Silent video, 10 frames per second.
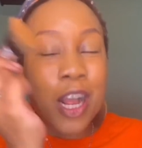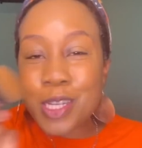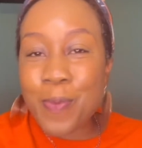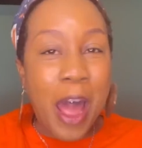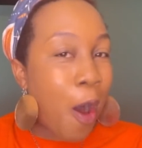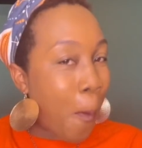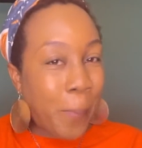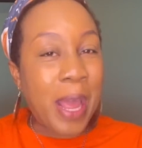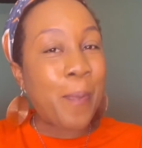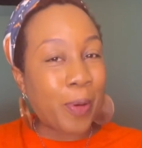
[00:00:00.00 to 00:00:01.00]
about
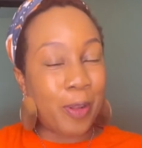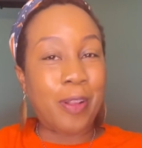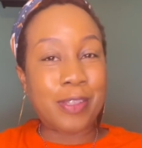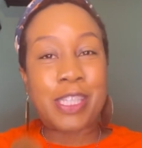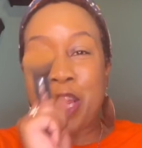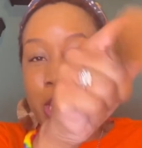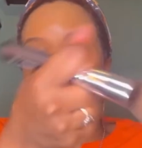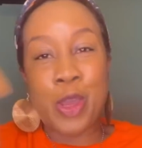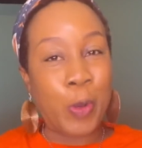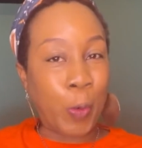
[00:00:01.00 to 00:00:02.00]
people to
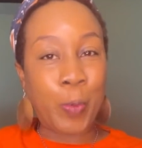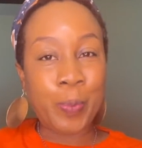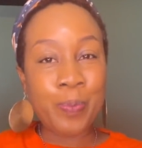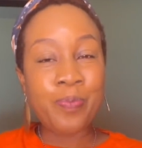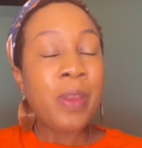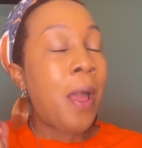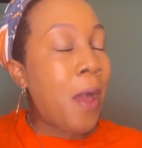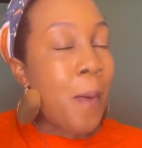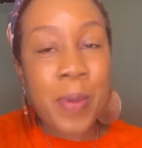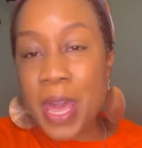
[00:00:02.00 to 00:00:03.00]
you.
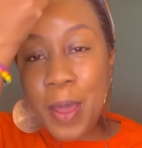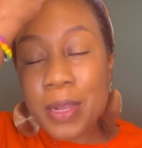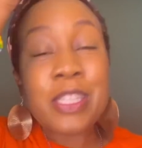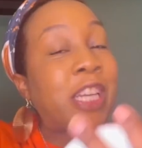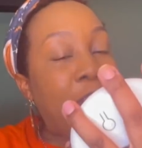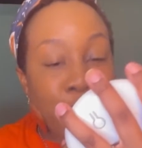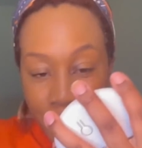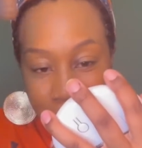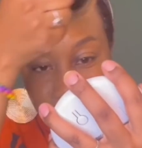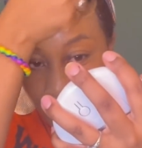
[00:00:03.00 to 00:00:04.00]
Jeffree
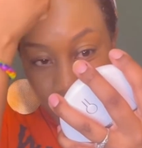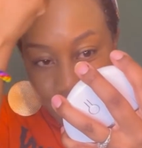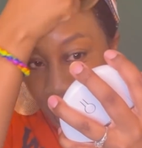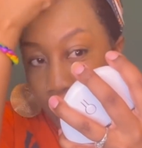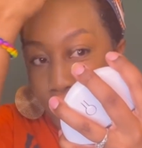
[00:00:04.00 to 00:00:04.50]
done talked about